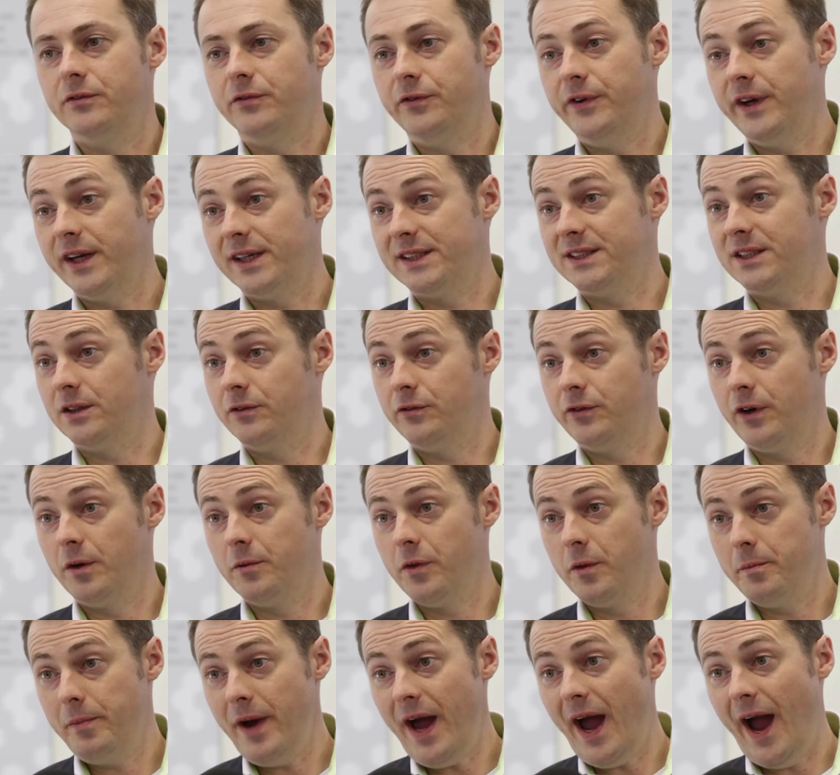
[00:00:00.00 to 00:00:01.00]
and fix it from
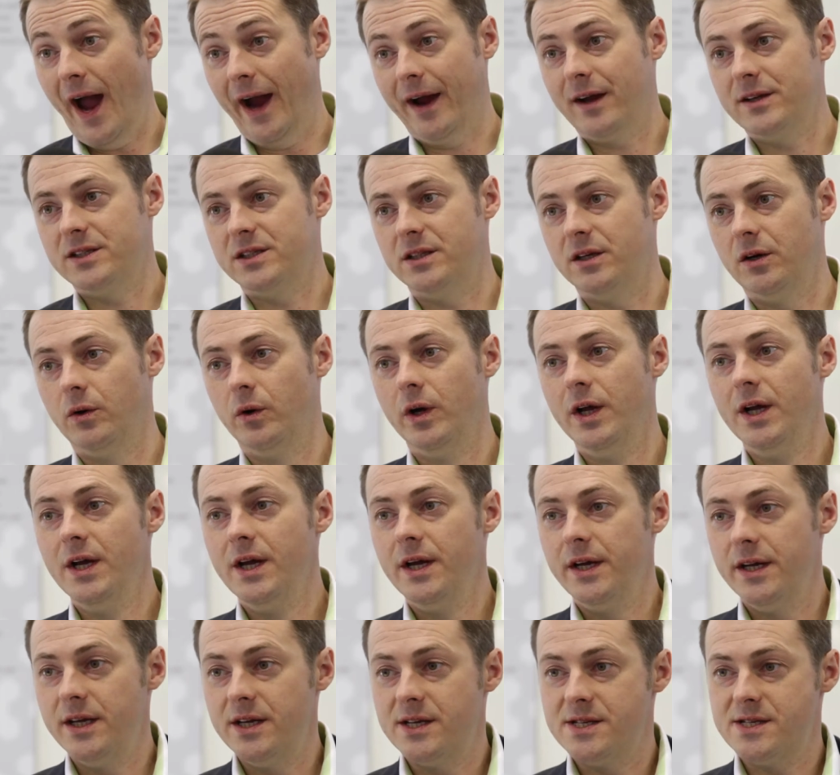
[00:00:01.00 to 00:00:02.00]
the back. So
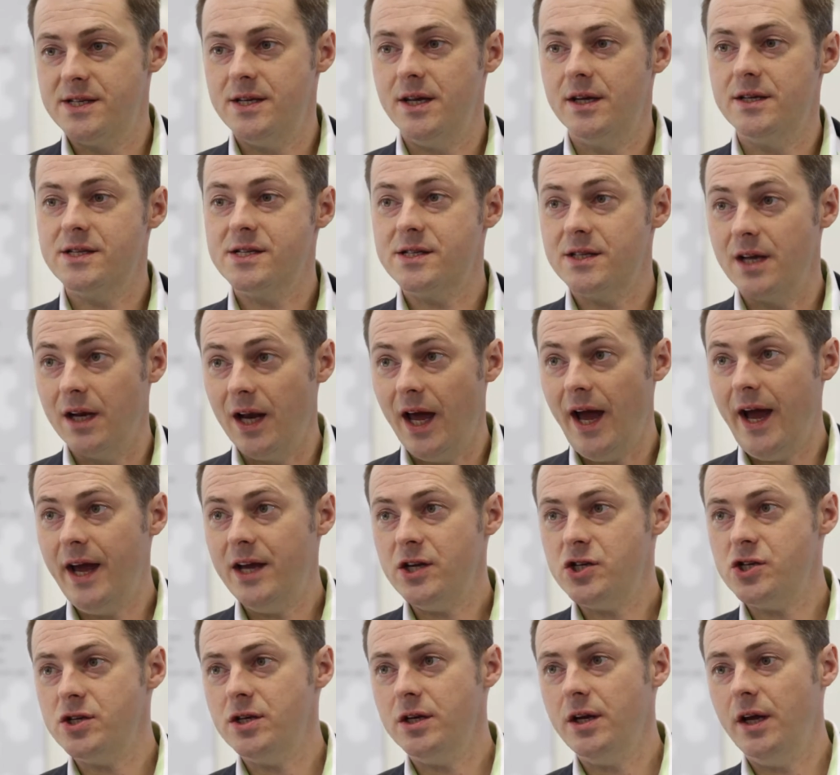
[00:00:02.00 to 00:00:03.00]
easy
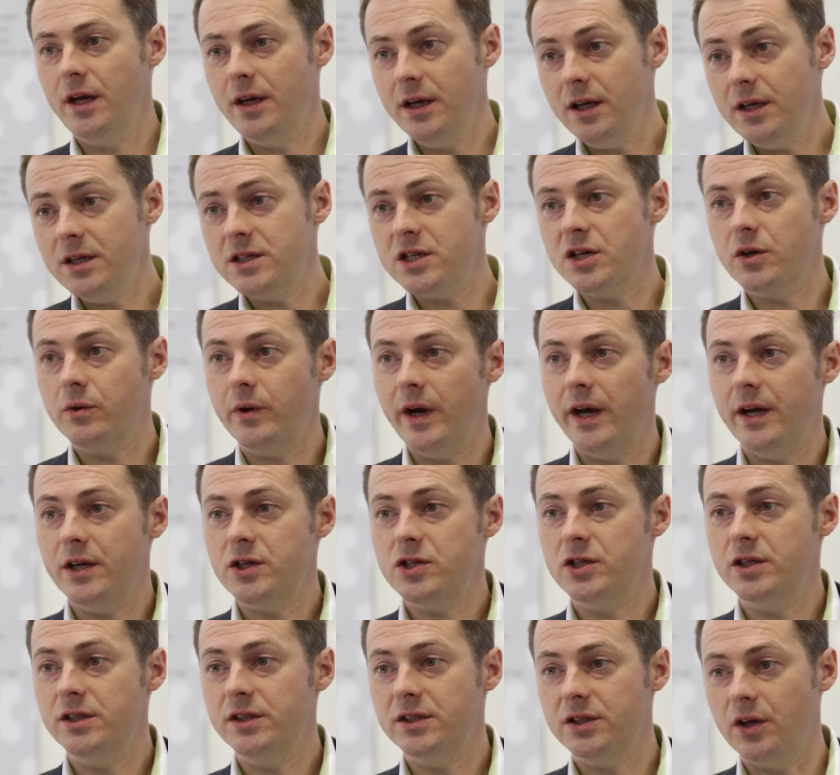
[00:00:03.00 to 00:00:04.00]
installation and
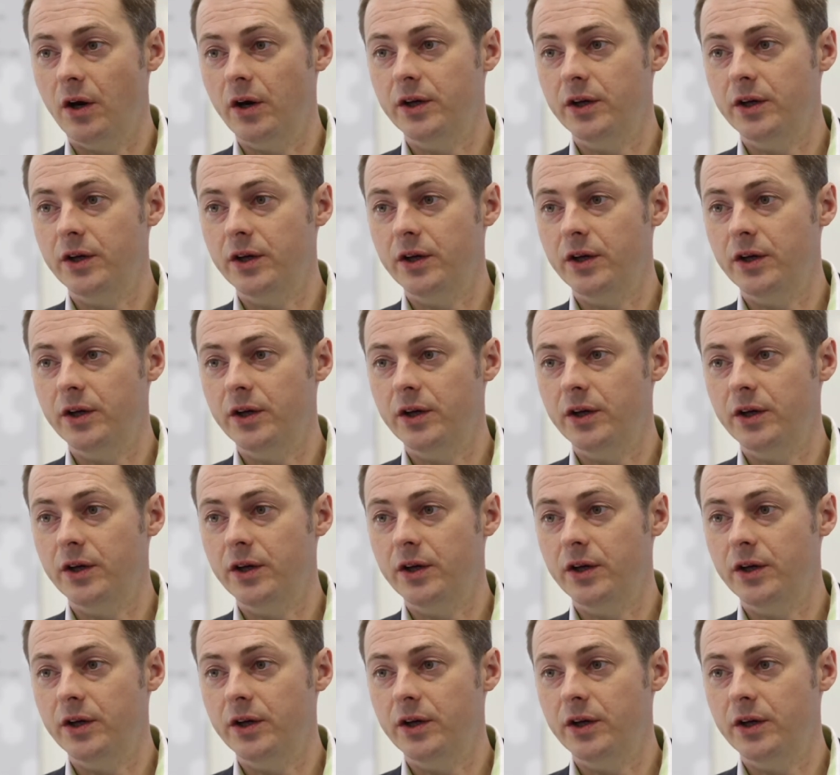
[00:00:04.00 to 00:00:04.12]
integration is